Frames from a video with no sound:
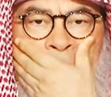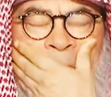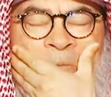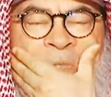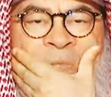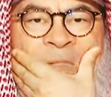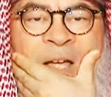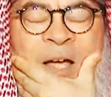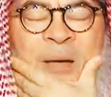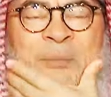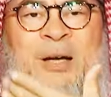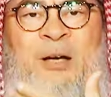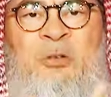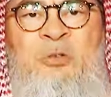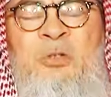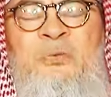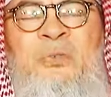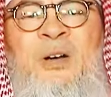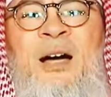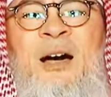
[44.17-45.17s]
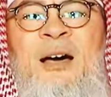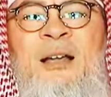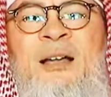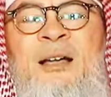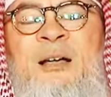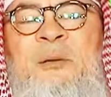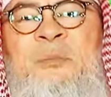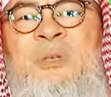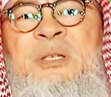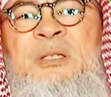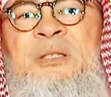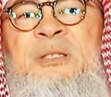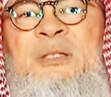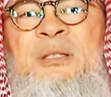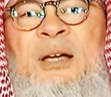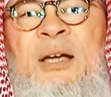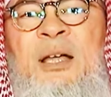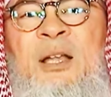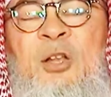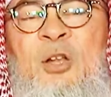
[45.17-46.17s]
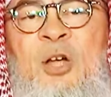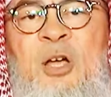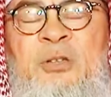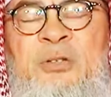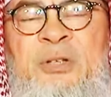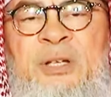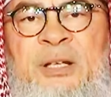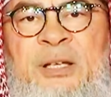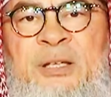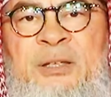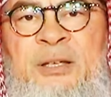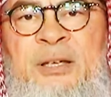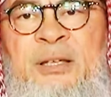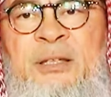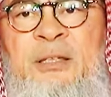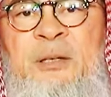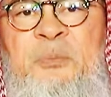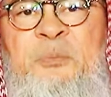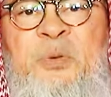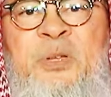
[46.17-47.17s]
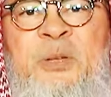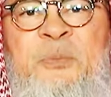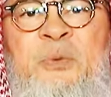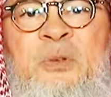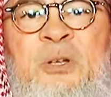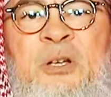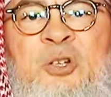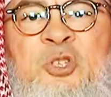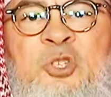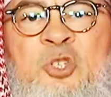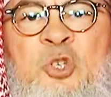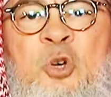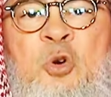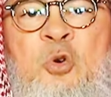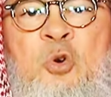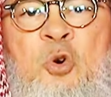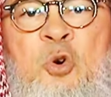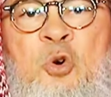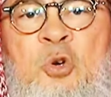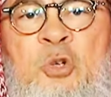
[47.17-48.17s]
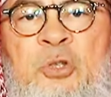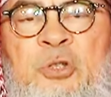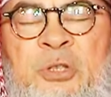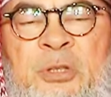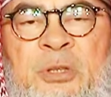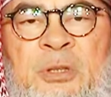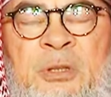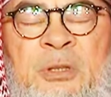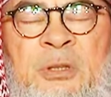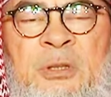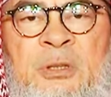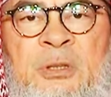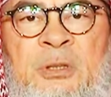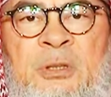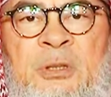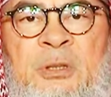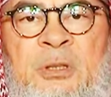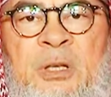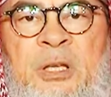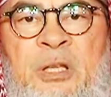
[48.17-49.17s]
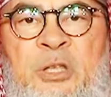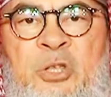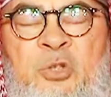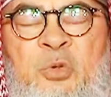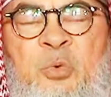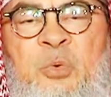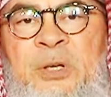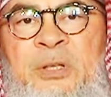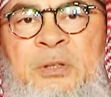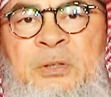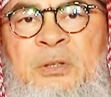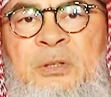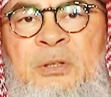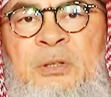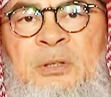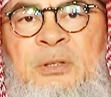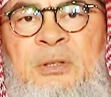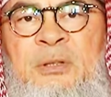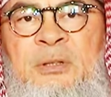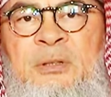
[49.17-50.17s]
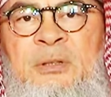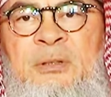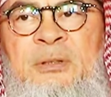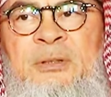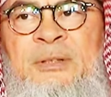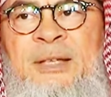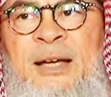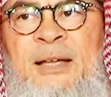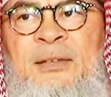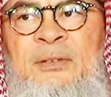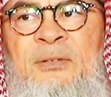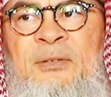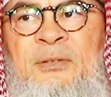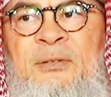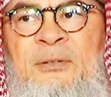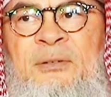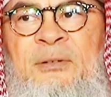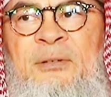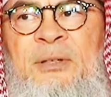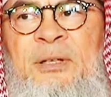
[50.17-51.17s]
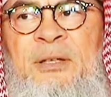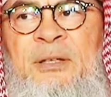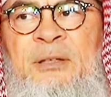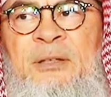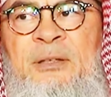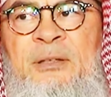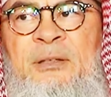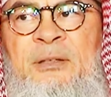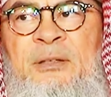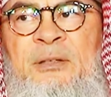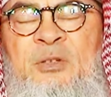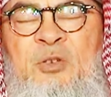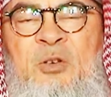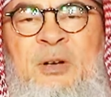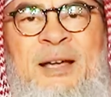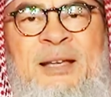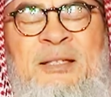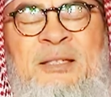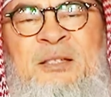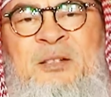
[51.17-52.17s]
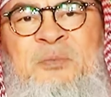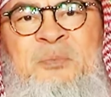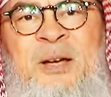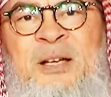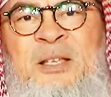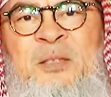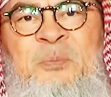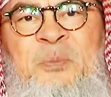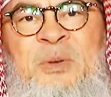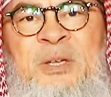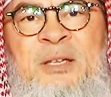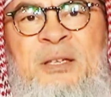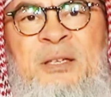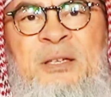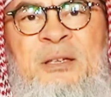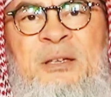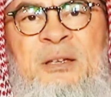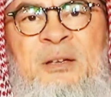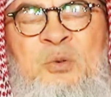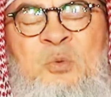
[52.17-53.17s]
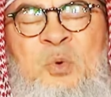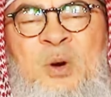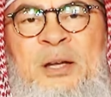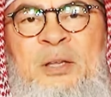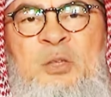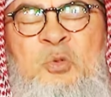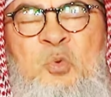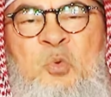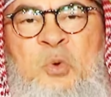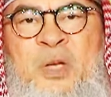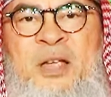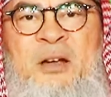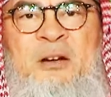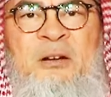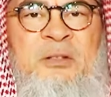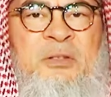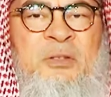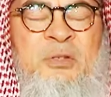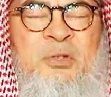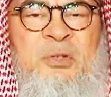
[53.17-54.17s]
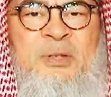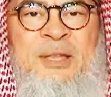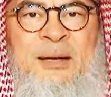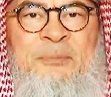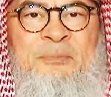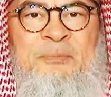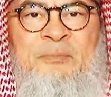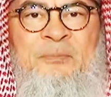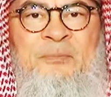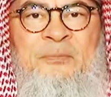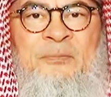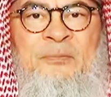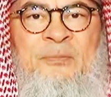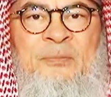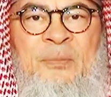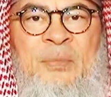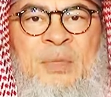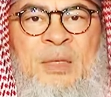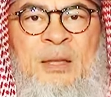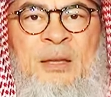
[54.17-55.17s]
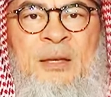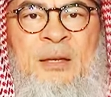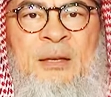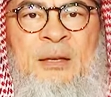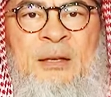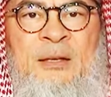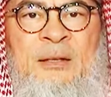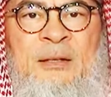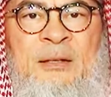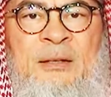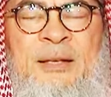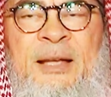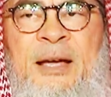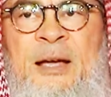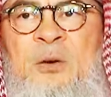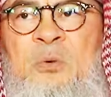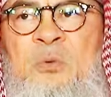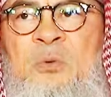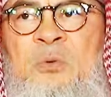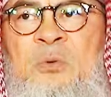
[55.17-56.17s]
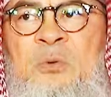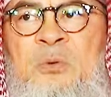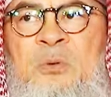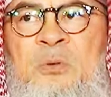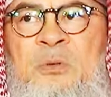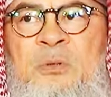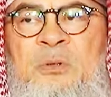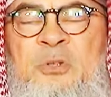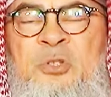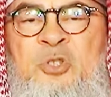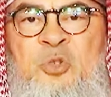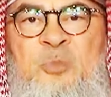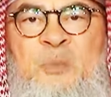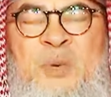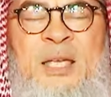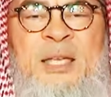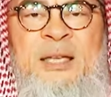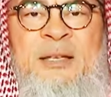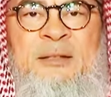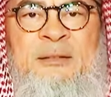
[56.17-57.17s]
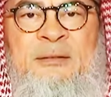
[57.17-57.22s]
the amount of haram is a lot in it, and the people are so hooked into it that your answer might be quite weird to them. Now, to me,